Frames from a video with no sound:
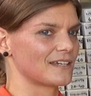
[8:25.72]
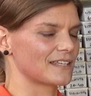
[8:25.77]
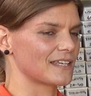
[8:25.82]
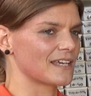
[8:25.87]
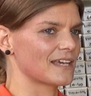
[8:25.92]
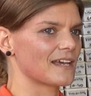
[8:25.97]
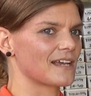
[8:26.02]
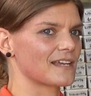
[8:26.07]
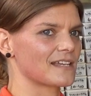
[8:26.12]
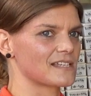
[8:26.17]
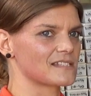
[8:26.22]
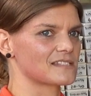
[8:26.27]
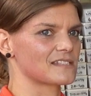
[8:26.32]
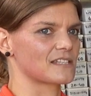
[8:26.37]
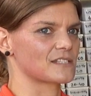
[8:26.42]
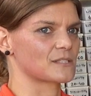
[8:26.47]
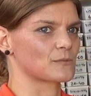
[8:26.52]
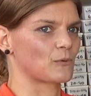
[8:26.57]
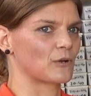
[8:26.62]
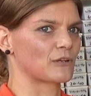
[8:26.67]
Yeah, I guess
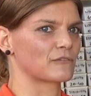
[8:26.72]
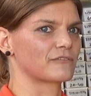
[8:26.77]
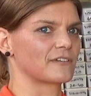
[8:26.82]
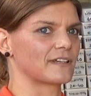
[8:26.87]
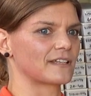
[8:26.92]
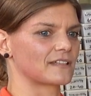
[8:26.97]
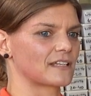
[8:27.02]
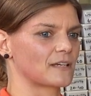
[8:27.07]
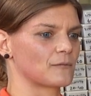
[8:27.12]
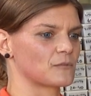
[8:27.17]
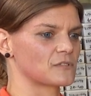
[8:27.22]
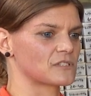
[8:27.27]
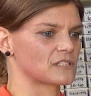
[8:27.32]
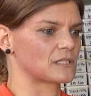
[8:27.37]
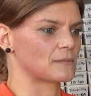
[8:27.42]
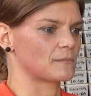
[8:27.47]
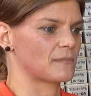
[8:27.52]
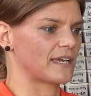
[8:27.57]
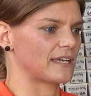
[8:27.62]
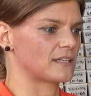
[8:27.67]
that's one thing. That wasn't
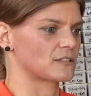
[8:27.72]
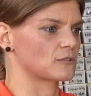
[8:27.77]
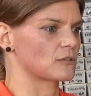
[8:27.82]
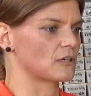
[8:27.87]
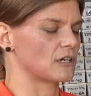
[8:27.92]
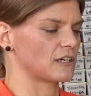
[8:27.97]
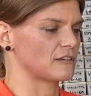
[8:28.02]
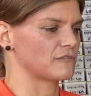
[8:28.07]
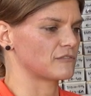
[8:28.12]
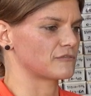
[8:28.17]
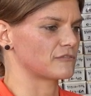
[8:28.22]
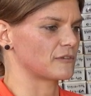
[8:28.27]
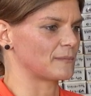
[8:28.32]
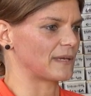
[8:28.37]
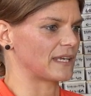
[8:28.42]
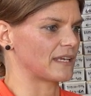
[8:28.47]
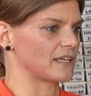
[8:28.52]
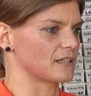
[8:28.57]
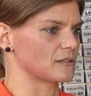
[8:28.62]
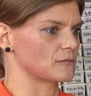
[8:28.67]
the main driver for
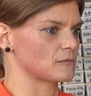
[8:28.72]
me.